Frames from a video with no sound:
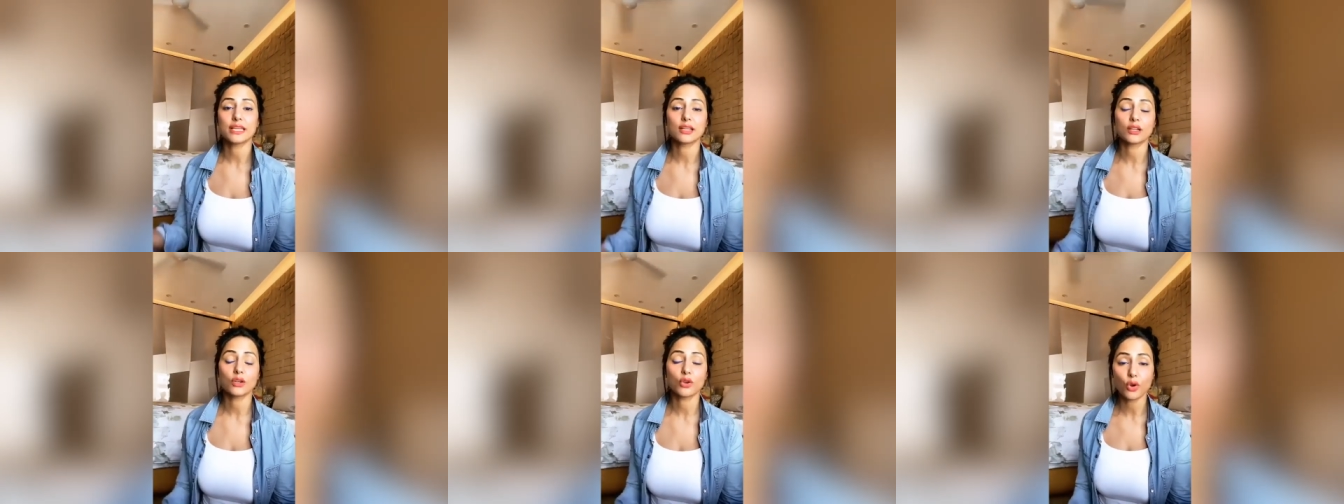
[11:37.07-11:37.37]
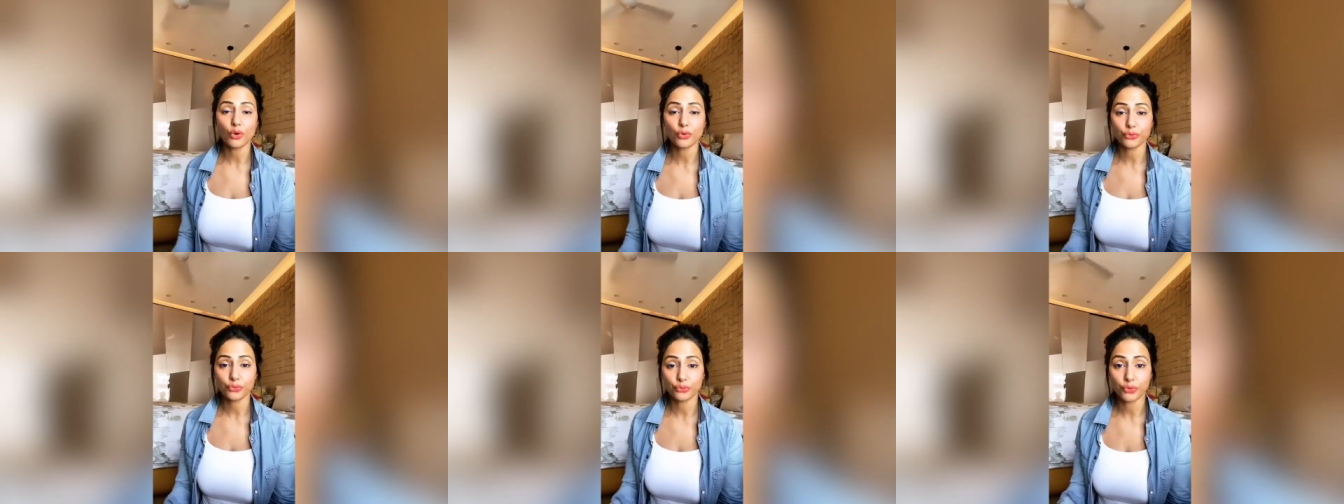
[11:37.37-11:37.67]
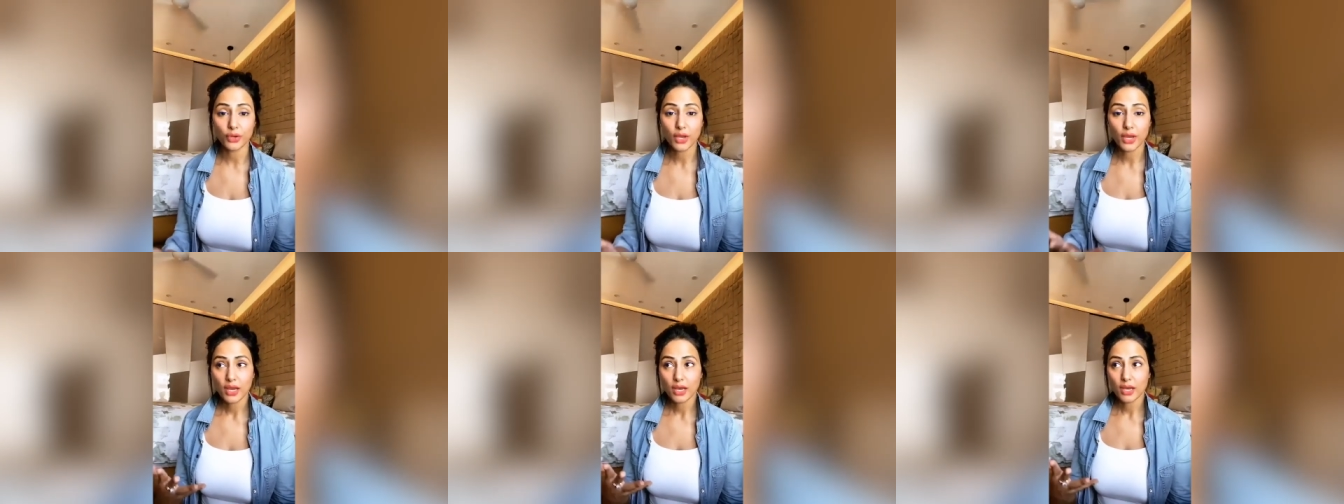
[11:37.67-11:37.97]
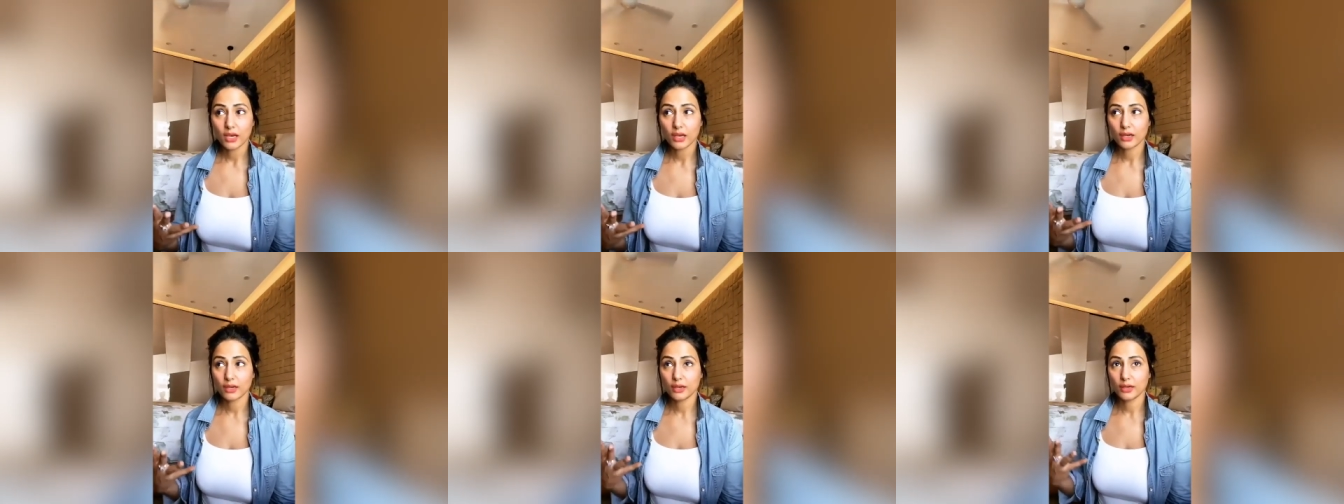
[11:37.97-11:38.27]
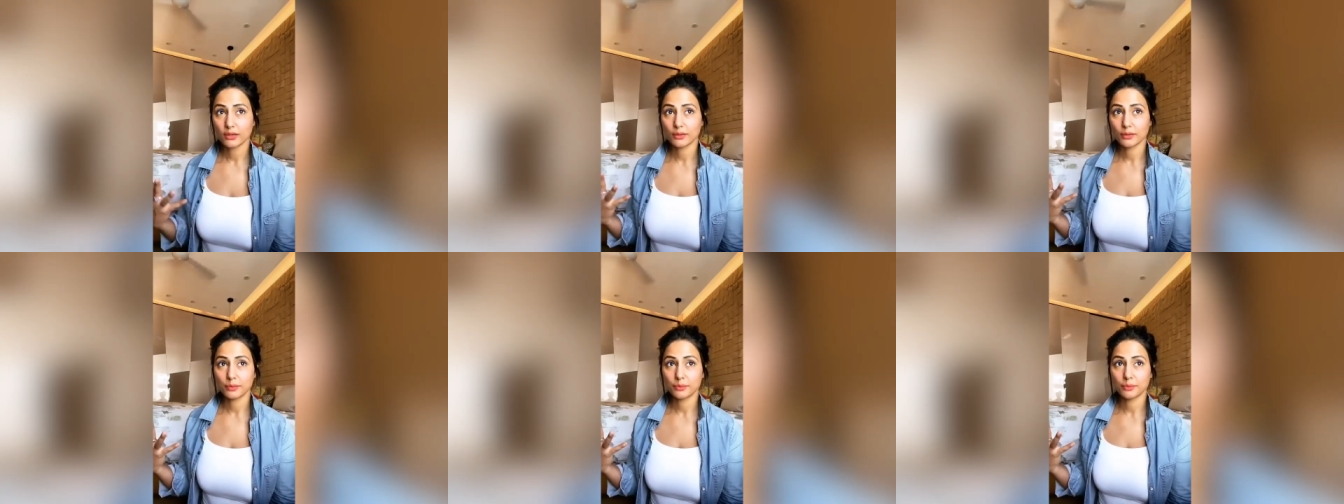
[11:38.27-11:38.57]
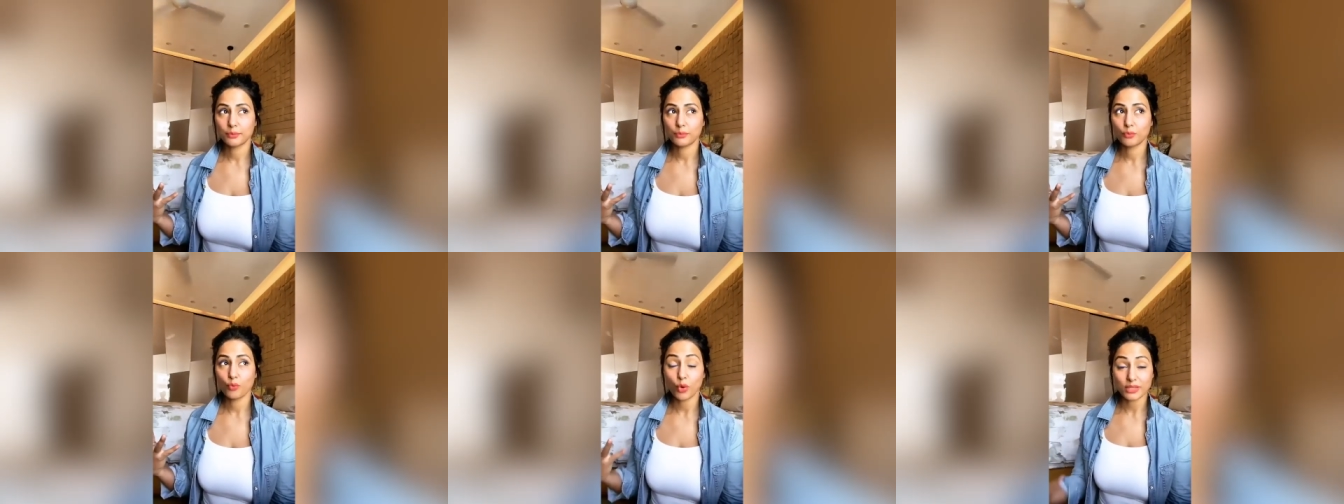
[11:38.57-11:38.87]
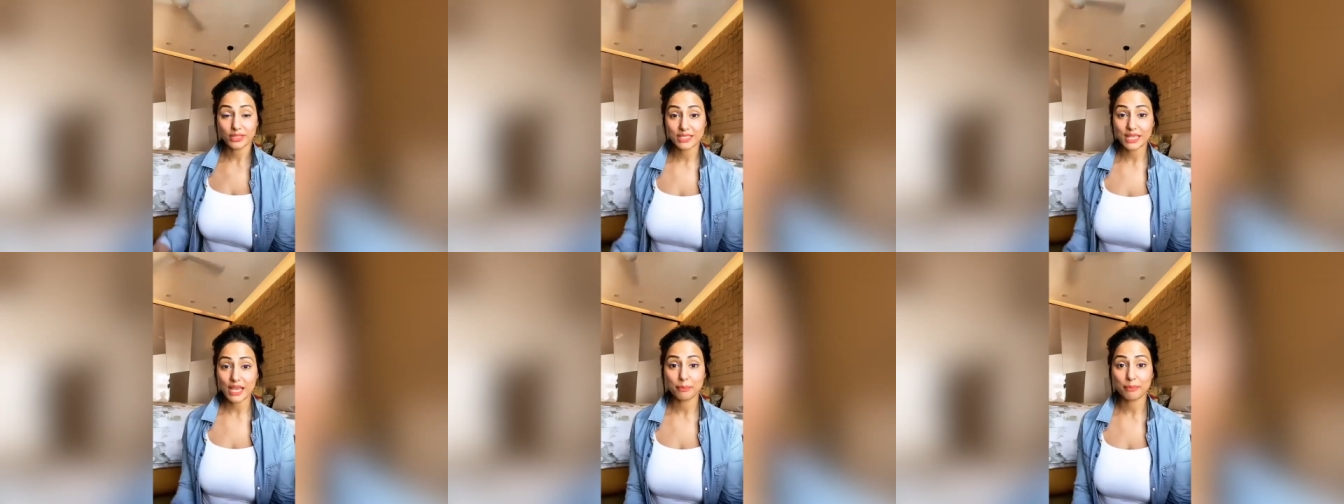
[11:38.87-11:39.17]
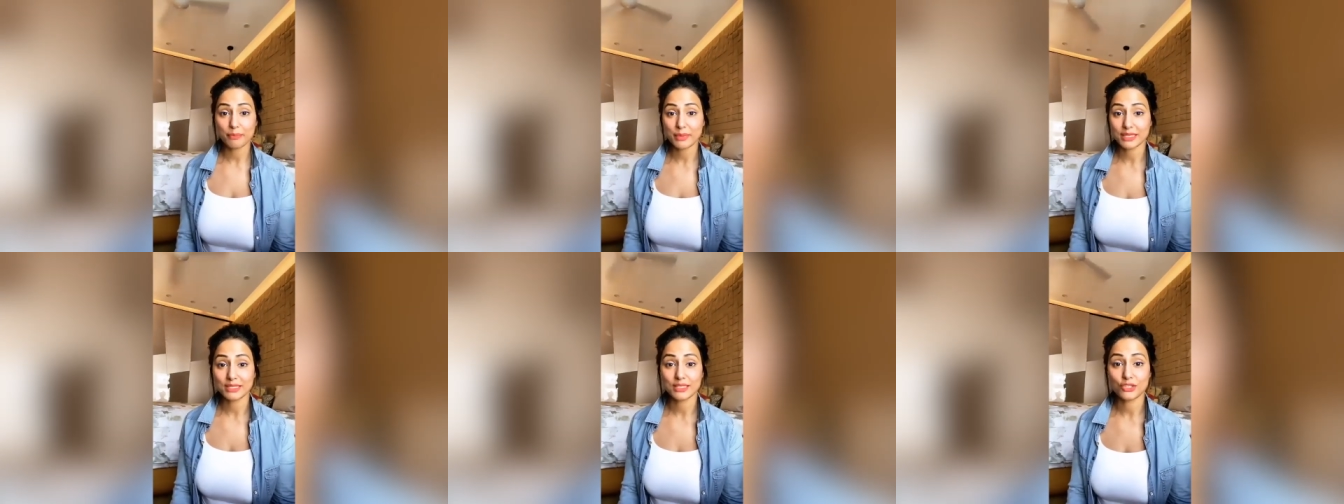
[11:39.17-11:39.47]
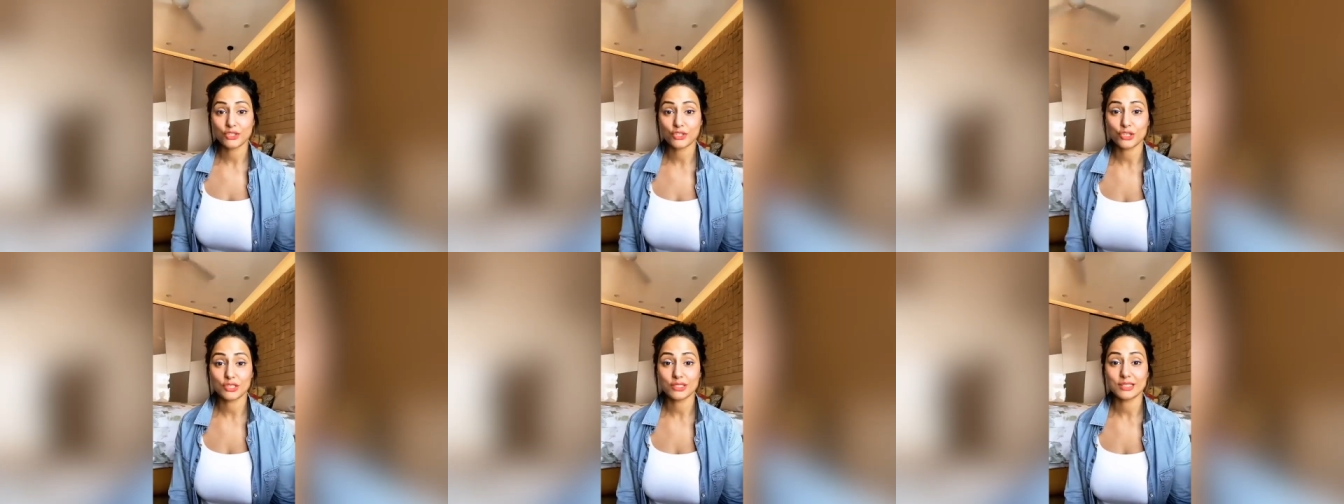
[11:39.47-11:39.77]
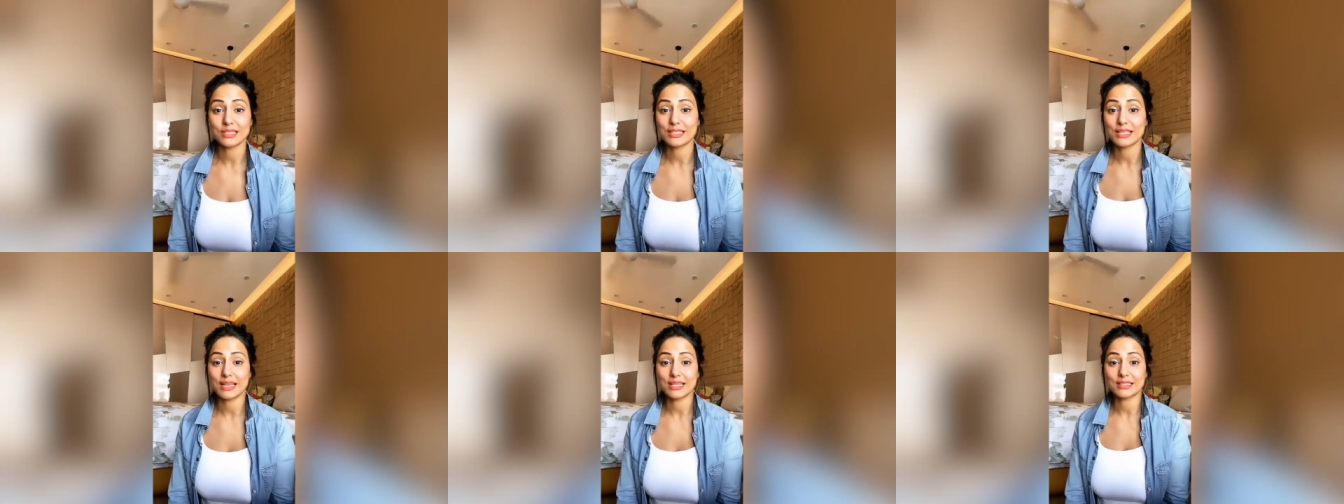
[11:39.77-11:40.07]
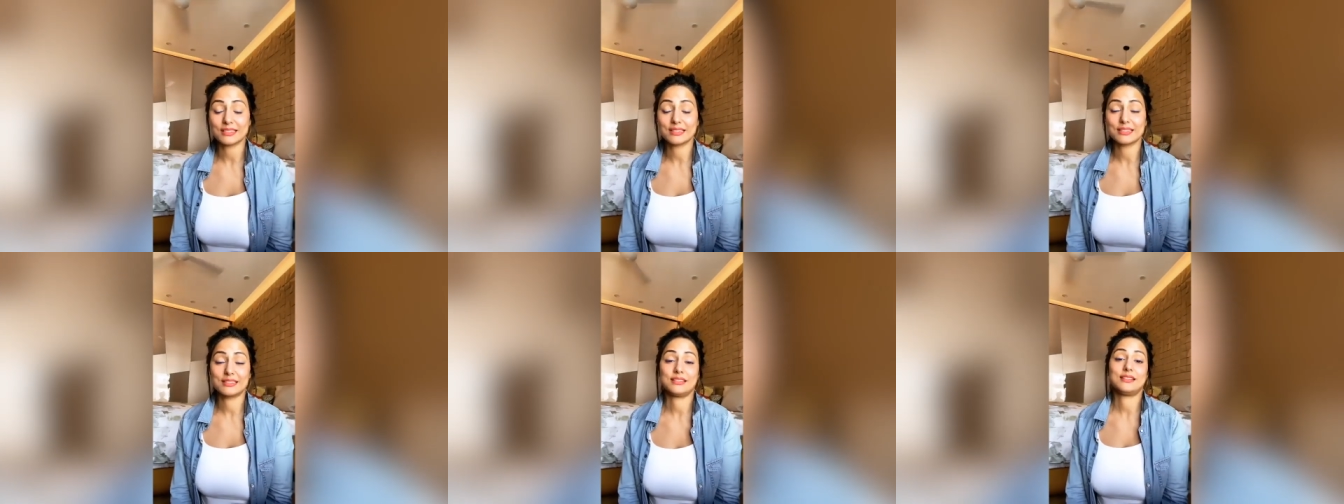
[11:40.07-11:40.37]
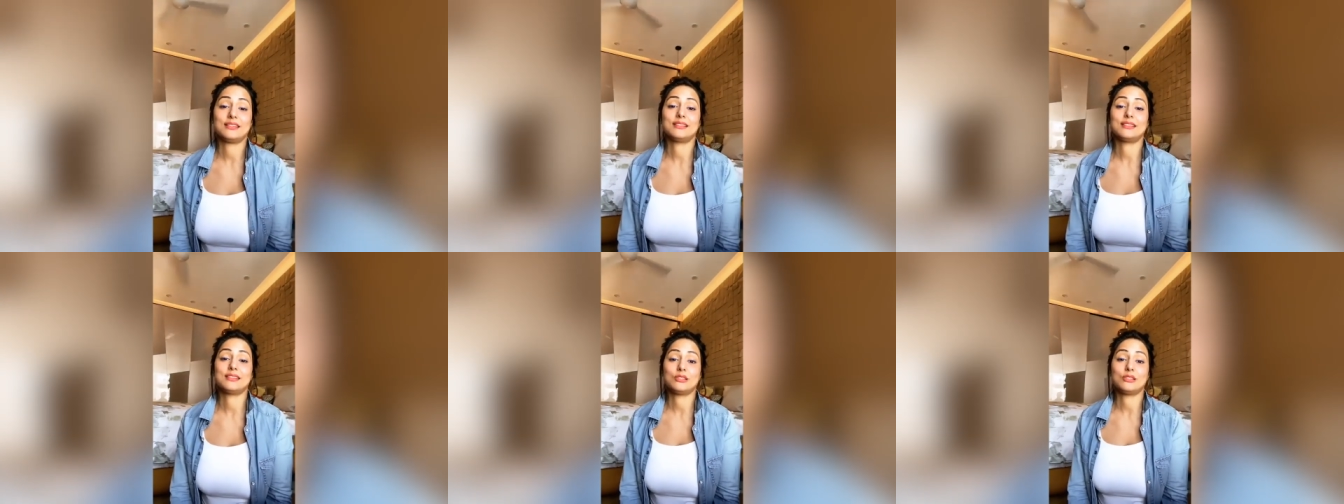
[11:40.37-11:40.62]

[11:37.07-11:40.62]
I get a lot of WhatsApp messages that